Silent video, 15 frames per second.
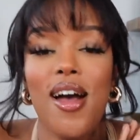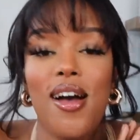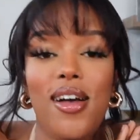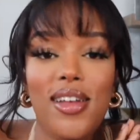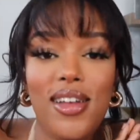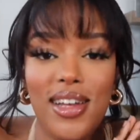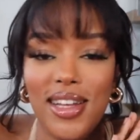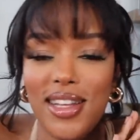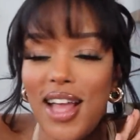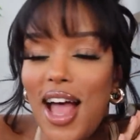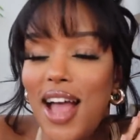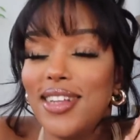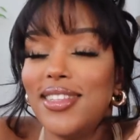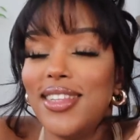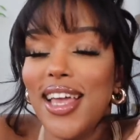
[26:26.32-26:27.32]
oh,
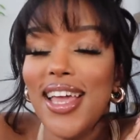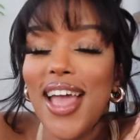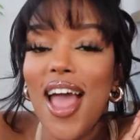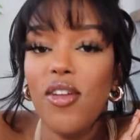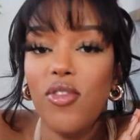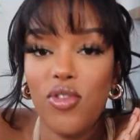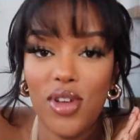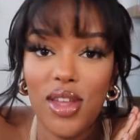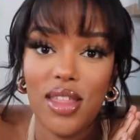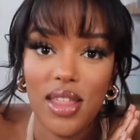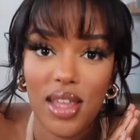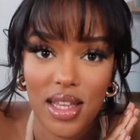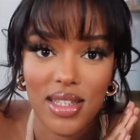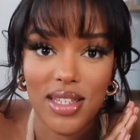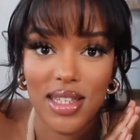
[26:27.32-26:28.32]
I say
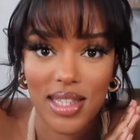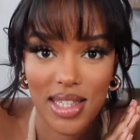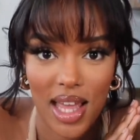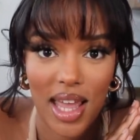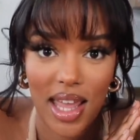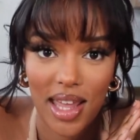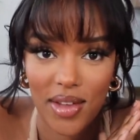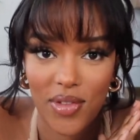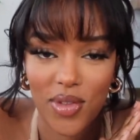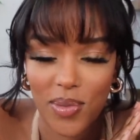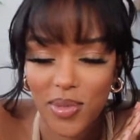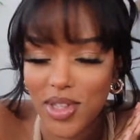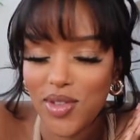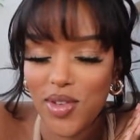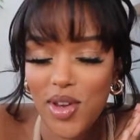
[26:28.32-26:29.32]
everything to say
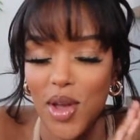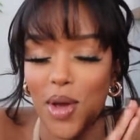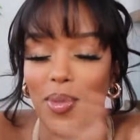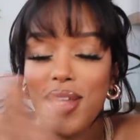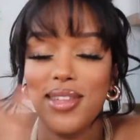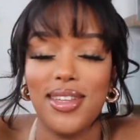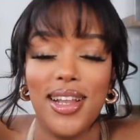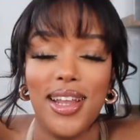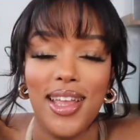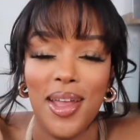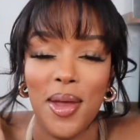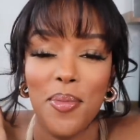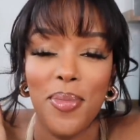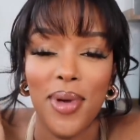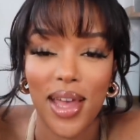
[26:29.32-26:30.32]
from this video.
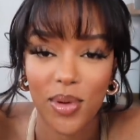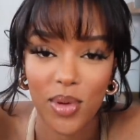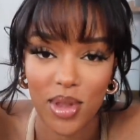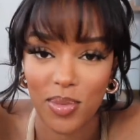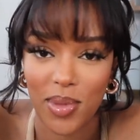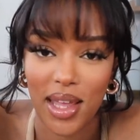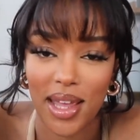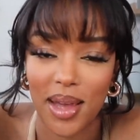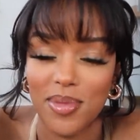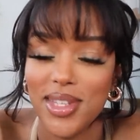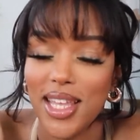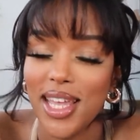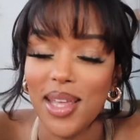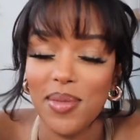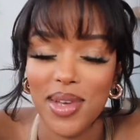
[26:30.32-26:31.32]
Basically, bear with me. I'm
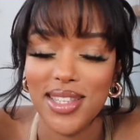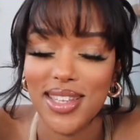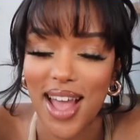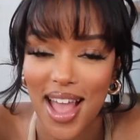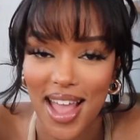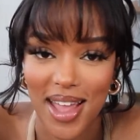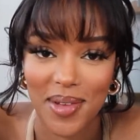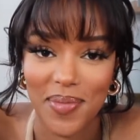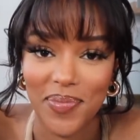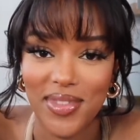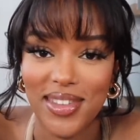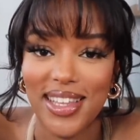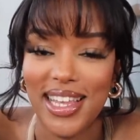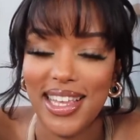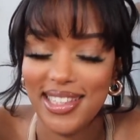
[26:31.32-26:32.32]
taking my
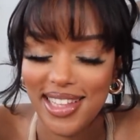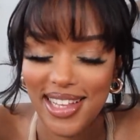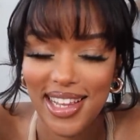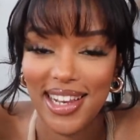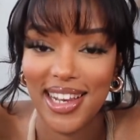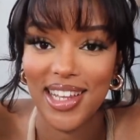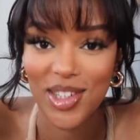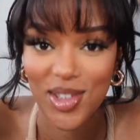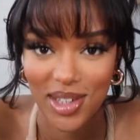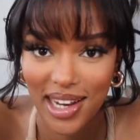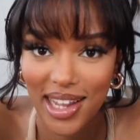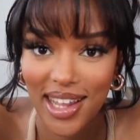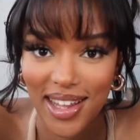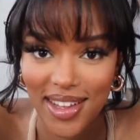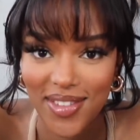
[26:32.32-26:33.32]
time easily,
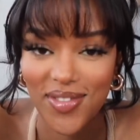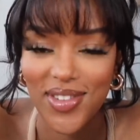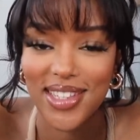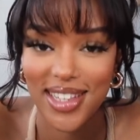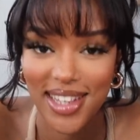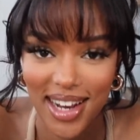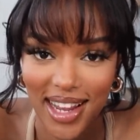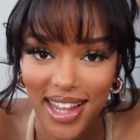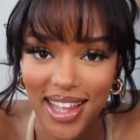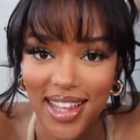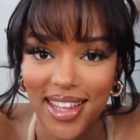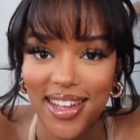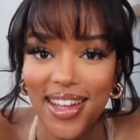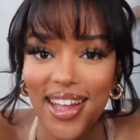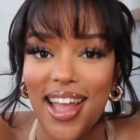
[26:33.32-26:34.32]
literally,
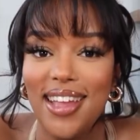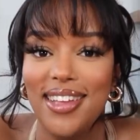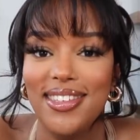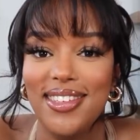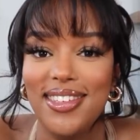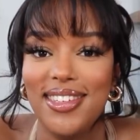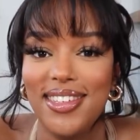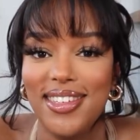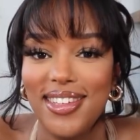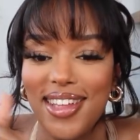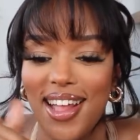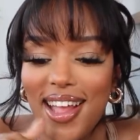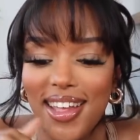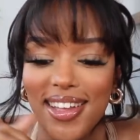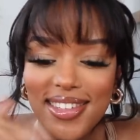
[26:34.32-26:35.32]
physically, and
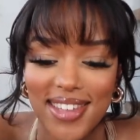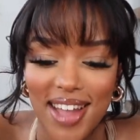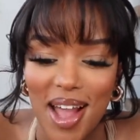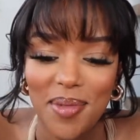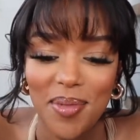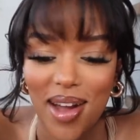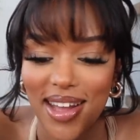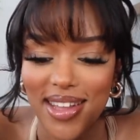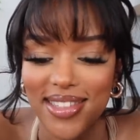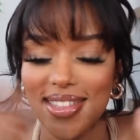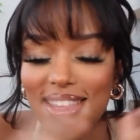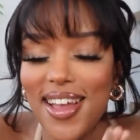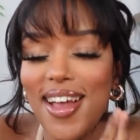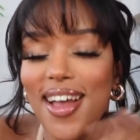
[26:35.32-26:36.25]
like time-wise